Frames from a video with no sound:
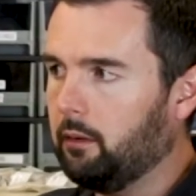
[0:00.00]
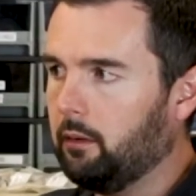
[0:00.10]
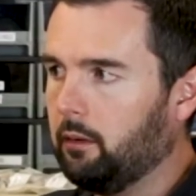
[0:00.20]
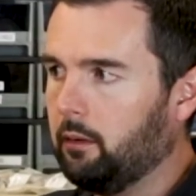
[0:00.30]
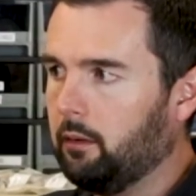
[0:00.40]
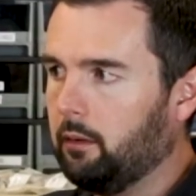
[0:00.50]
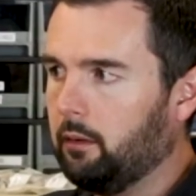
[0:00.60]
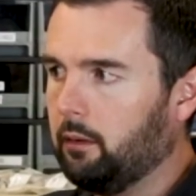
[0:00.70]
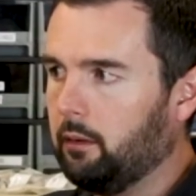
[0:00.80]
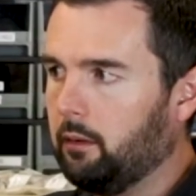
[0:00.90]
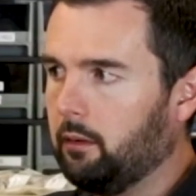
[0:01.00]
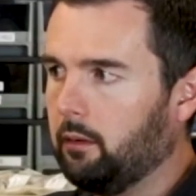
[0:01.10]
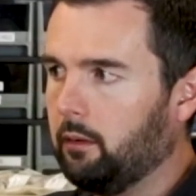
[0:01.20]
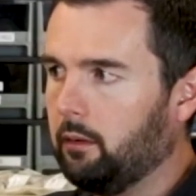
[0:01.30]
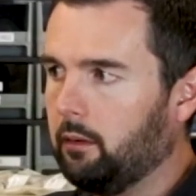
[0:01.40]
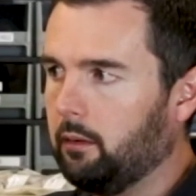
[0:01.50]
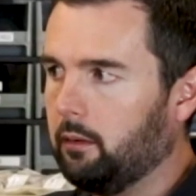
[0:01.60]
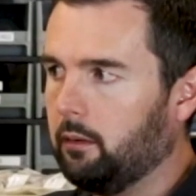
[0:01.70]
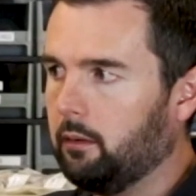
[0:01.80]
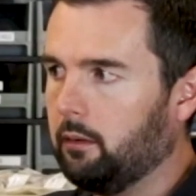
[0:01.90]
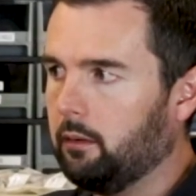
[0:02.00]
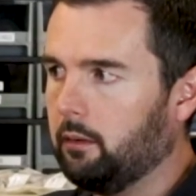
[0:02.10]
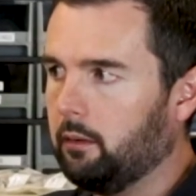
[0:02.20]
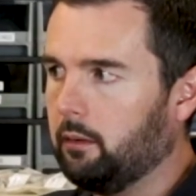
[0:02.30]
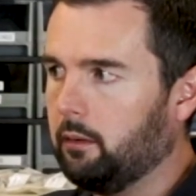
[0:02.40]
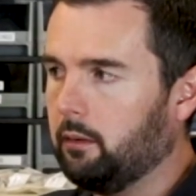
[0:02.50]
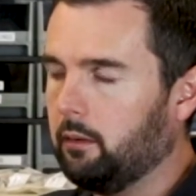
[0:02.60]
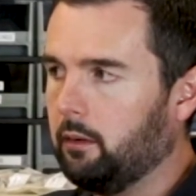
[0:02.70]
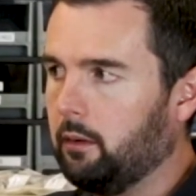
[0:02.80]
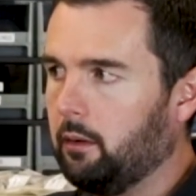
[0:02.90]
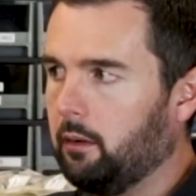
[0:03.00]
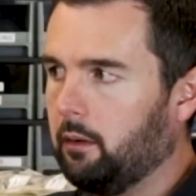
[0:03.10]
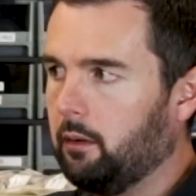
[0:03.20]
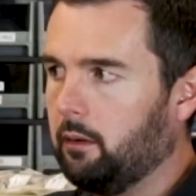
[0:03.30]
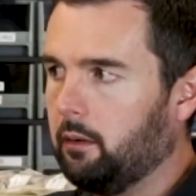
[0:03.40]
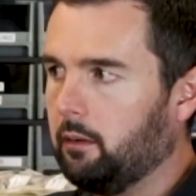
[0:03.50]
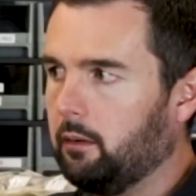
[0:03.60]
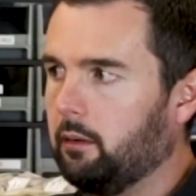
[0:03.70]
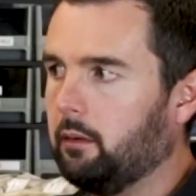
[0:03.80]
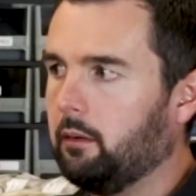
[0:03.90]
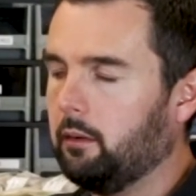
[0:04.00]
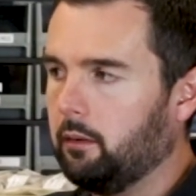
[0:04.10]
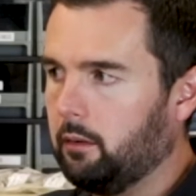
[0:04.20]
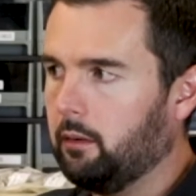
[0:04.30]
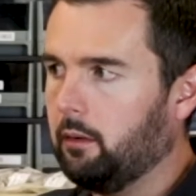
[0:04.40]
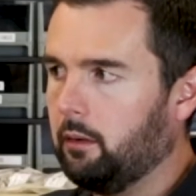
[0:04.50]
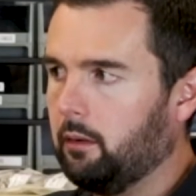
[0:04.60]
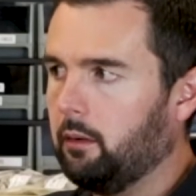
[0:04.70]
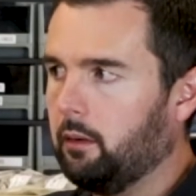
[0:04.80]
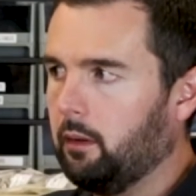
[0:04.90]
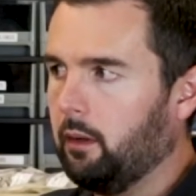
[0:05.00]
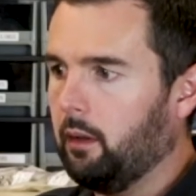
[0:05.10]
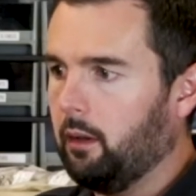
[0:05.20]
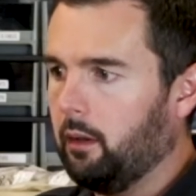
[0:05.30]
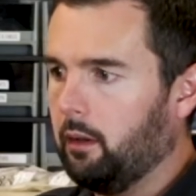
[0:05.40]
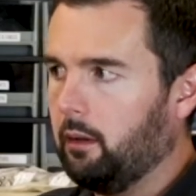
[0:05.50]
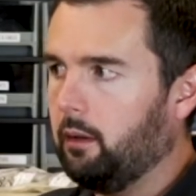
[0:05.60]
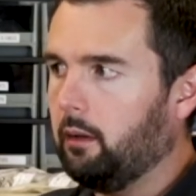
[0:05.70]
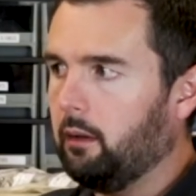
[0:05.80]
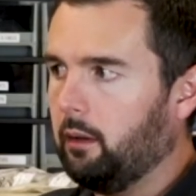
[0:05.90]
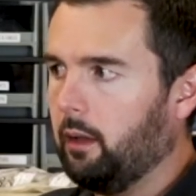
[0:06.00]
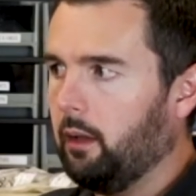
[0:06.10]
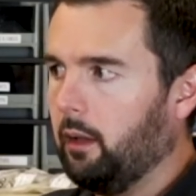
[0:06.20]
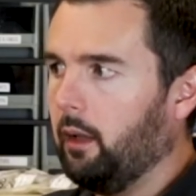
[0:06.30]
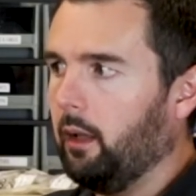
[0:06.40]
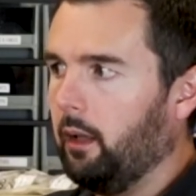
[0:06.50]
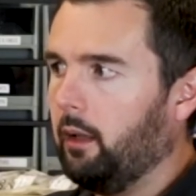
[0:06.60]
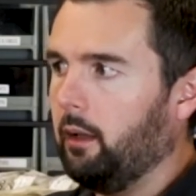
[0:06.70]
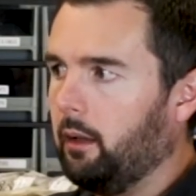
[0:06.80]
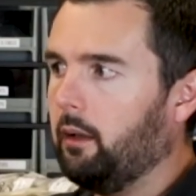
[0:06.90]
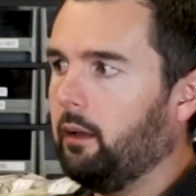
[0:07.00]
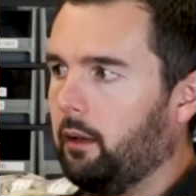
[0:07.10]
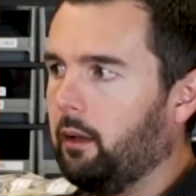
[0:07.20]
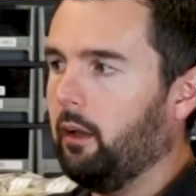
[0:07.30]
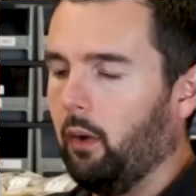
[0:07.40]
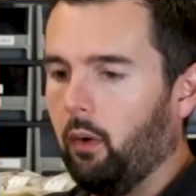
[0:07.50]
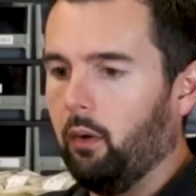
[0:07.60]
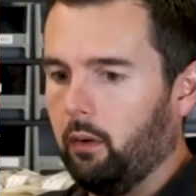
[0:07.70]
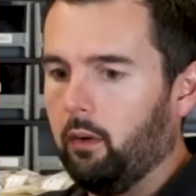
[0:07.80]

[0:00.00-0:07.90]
This person isn't speaking.